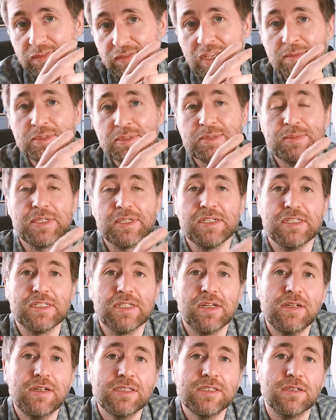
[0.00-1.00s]
is famous
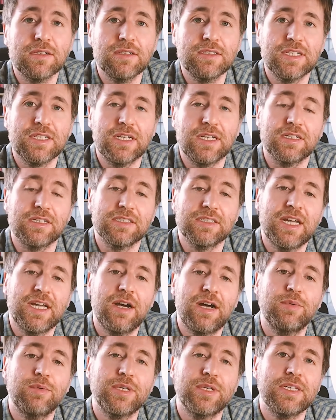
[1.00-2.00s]
because Einstein telling us
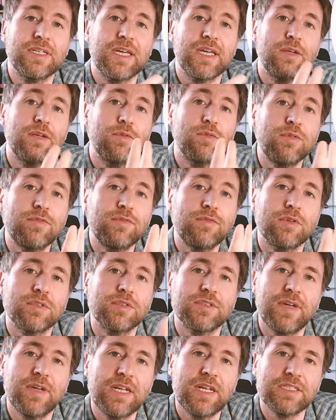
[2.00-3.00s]
how we can get an awful
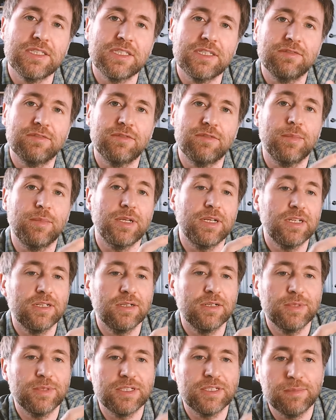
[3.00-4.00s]
lot of energy from a
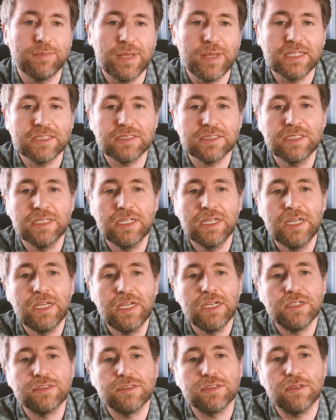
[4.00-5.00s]
little bit of mass.
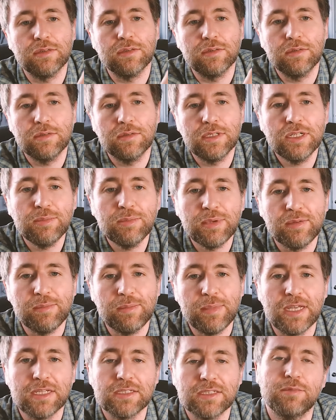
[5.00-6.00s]
So a little bit
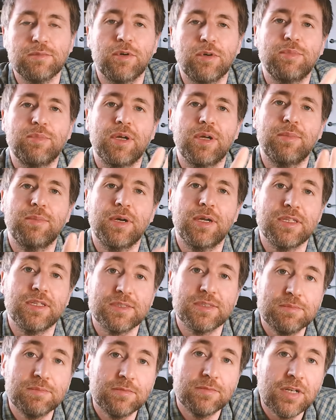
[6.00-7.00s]
of mass multiplied by
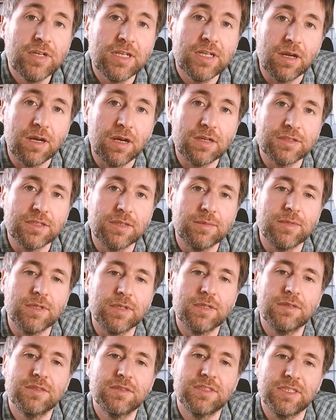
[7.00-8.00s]
this really large
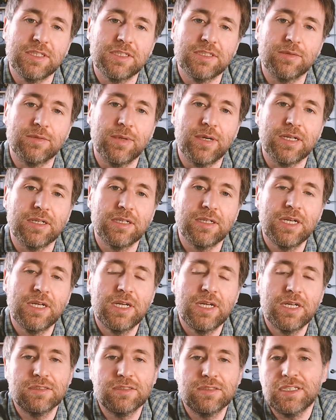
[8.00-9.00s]
number, c squared.
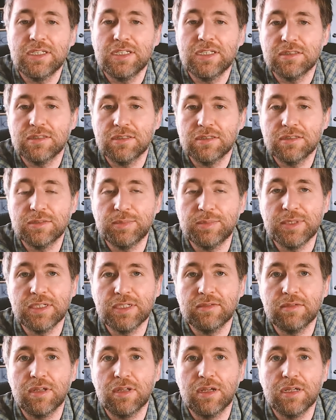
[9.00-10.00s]
c is the
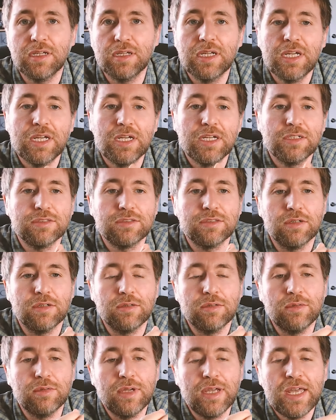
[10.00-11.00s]
speed of light.
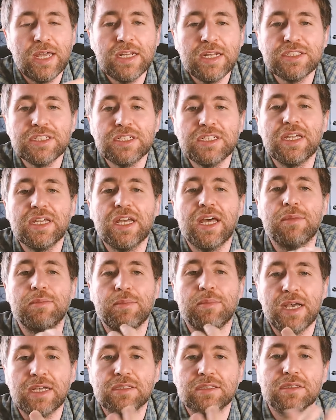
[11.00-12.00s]
So energy
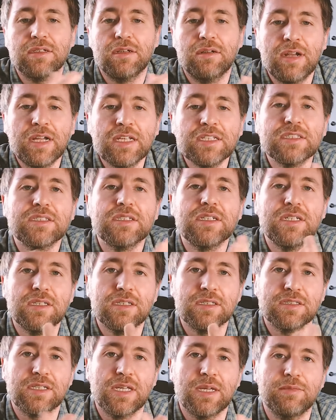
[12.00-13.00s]
and mass are actually
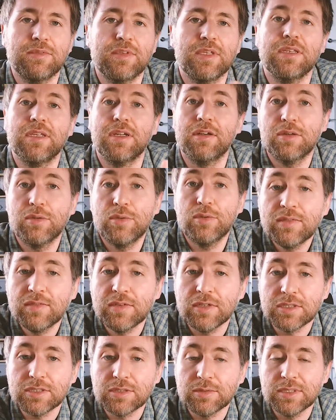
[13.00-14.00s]
the same thing, they're
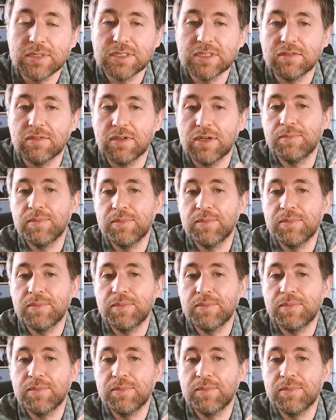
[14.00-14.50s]
equivalent to each